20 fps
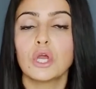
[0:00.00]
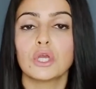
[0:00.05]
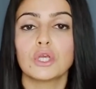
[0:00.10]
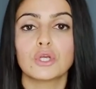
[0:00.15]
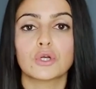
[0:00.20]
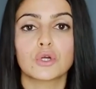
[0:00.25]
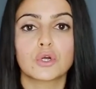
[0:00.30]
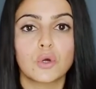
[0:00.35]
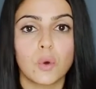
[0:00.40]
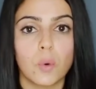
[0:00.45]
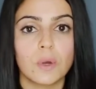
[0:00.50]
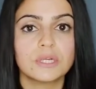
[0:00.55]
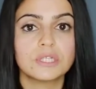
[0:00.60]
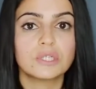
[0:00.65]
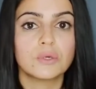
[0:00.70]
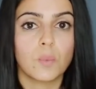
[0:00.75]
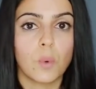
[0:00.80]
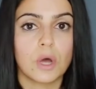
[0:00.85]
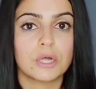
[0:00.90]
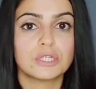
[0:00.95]
you're going
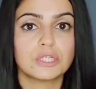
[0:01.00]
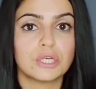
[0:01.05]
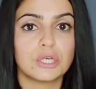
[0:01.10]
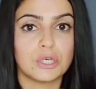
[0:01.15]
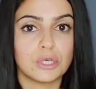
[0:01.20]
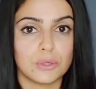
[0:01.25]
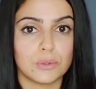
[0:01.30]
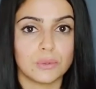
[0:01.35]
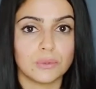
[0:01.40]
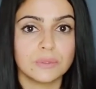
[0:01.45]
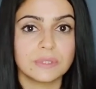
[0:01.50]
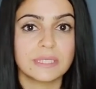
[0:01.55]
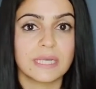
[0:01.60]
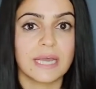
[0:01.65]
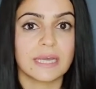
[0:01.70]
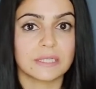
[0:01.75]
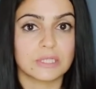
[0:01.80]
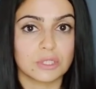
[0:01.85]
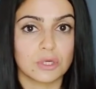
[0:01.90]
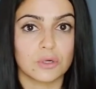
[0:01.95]
to want to use
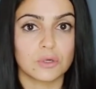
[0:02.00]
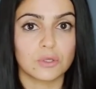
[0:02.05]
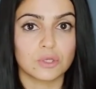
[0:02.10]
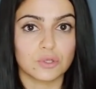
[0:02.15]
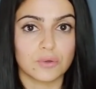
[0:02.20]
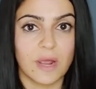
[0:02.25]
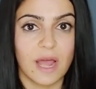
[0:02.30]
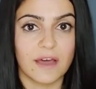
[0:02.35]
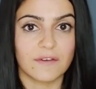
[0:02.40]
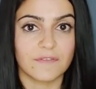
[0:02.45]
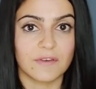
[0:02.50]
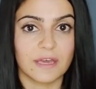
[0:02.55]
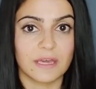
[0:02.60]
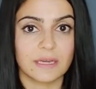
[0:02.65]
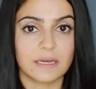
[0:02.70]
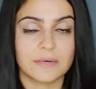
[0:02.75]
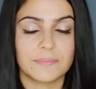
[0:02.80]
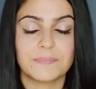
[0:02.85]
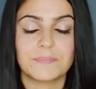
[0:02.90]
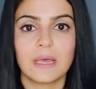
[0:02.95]
external
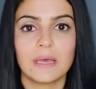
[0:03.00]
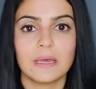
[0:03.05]
traffic.